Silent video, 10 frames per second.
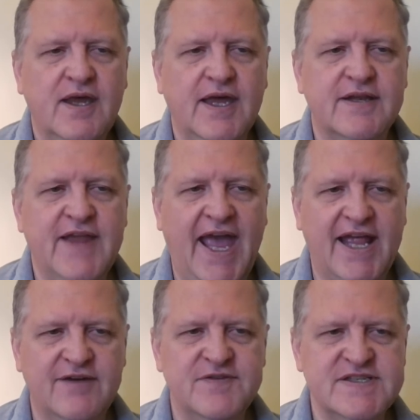And that
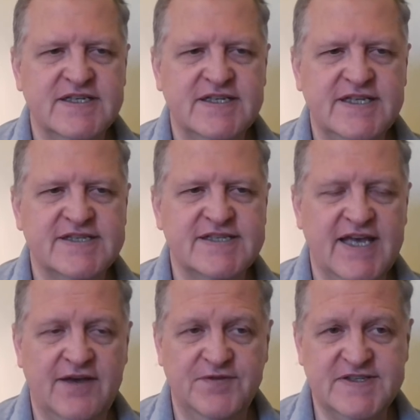it is
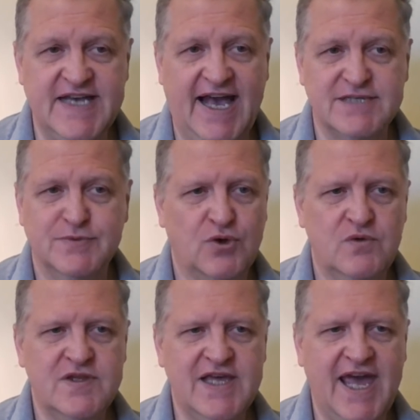emphasized, but
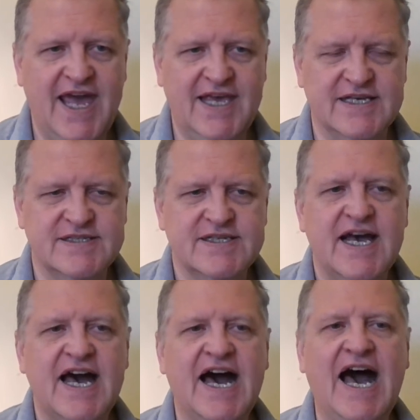only the A is.
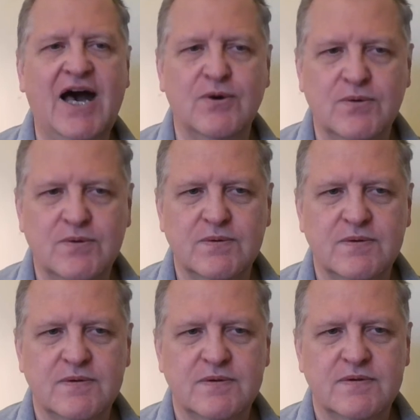Ow.
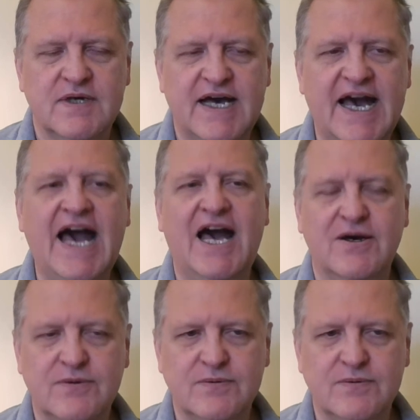Ow.